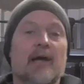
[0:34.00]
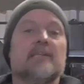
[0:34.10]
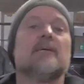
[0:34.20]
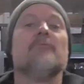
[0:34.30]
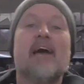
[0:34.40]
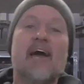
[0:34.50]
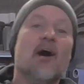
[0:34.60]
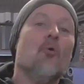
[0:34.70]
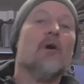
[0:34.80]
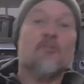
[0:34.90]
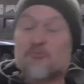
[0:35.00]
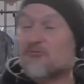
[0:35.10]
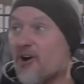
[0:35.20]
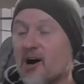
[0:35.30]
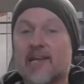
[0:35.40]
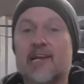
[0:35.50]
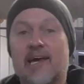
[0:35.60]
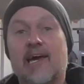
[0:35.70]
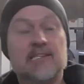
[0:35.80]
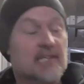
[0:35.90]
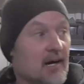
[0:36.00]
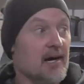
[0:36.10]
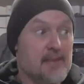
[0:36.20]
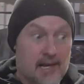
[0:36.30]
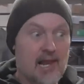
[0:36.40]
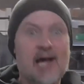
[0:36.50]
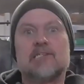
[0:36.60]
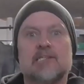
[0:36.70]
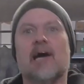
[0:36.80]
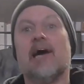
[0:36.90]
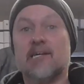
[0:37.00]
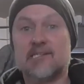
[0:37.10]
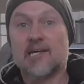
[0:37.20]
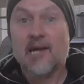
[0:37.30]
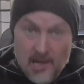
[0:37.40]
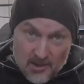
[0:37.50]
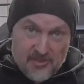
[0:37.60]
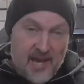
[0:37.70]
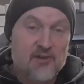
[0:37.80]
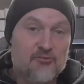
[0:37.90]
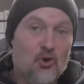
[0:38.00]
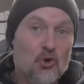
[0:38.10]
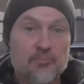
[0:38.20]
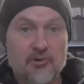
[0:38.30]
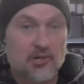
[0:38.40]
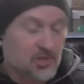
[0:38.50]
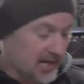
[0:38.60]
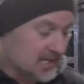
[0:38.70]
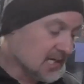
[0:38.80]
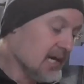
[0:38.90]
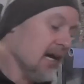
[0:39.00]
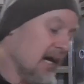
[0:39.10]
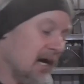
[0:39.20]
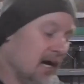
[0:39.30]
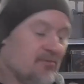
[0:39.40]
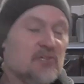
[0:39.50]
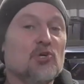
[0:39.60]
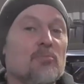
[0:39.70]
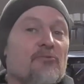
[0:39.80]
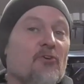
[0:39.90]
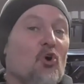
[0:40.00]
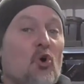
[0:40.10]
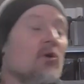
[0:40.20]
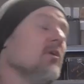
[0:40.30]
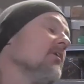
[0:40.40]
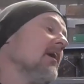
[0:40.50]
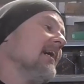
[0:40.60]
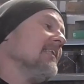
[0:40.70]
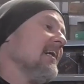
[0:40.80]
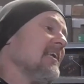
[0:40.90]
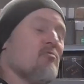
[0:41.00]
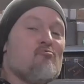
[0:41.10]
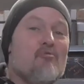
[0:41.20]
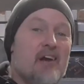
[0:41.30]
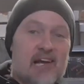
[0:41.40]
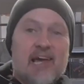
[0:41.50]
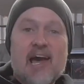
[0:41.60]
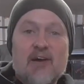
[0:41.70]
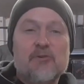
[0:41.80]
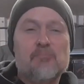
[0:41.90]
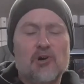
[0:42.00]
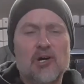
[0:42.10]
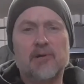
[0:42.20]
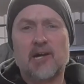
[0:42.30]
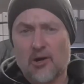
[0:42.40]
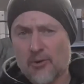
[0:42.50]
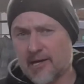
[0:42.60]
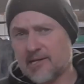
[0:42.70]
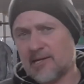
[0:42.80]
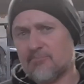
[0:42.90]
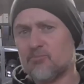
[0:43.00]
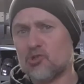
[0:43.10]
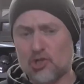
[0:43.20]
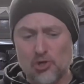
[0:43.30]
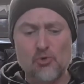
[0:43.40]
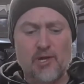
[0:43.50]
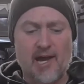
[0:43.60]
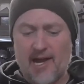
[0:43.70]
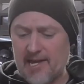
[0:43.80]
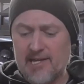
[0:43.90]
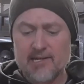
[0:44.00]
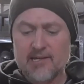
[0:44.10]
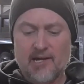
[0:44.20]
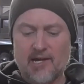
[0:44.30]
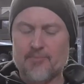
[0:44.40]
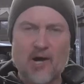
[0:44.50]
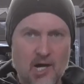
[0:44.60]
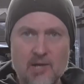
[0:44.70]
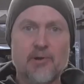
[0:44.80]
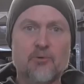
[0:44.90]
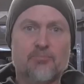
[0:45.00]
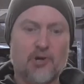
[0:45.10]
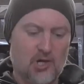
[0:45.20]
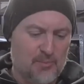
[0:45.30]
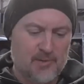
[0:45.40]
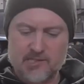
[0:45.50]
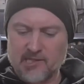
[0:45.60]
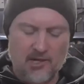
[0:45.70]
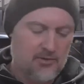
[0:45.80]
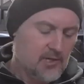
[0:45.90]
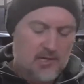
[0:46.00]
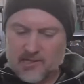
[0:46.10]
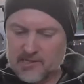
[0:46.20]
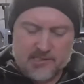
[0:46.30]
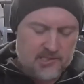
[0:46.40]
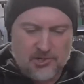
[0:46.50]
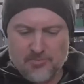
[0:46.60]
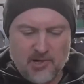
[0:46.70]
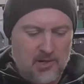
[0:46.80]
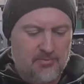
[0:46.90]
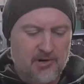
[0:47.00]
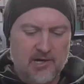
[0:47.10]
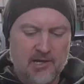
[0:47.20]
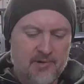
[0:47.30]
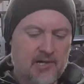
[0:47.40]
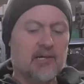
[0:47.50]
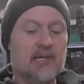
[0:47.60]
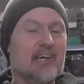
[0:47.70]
So now we're finally into like the last legs of the A40 project. If you saw before, I did a really heavy primer coat in a 2K high build primer, so that's a 2-part primer,